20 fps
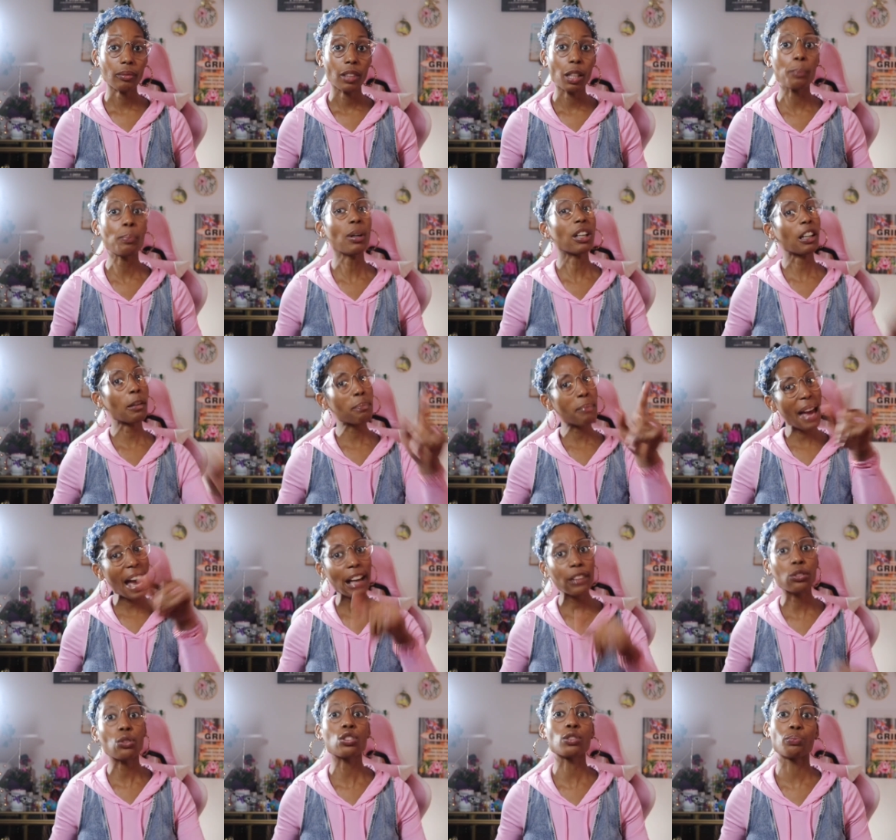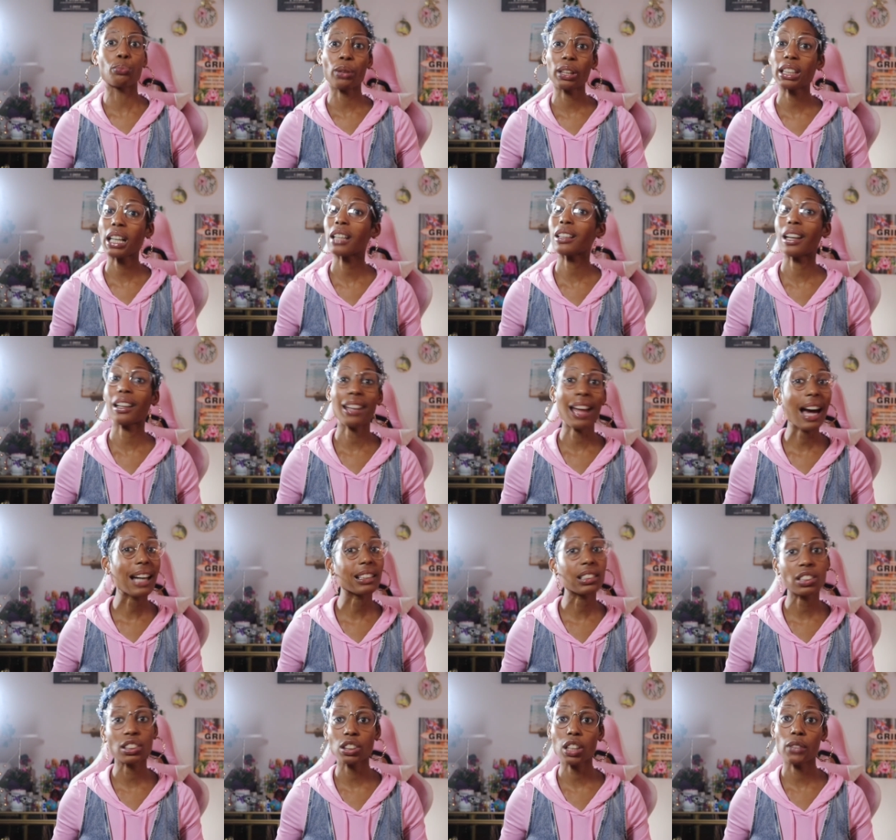The book of Matthew's bring out a lot
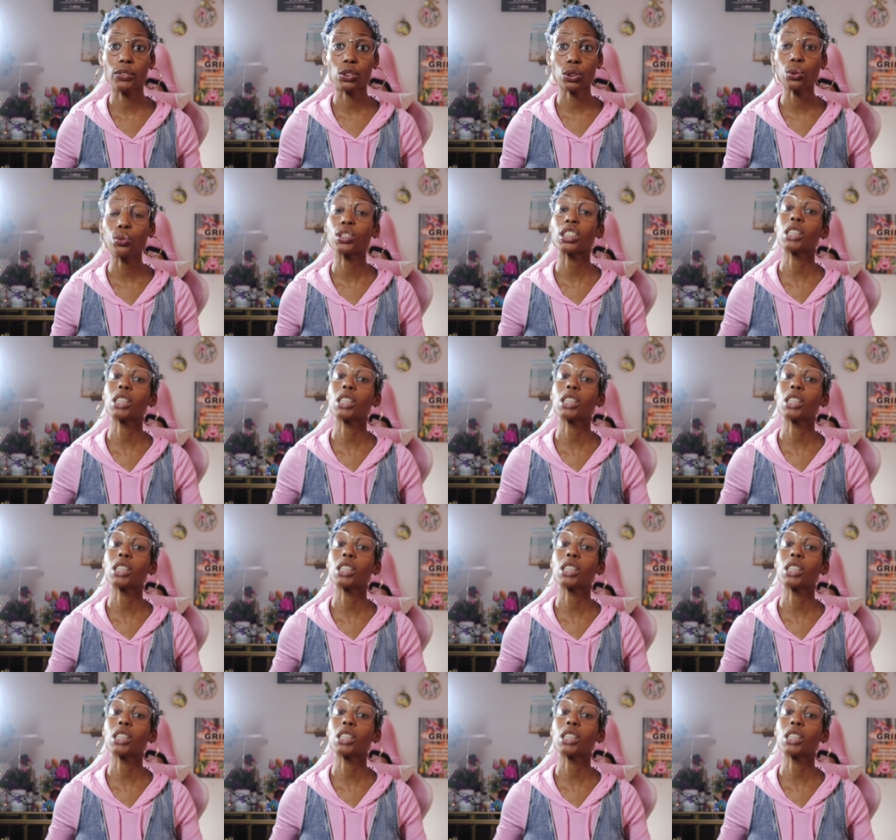of stuff too.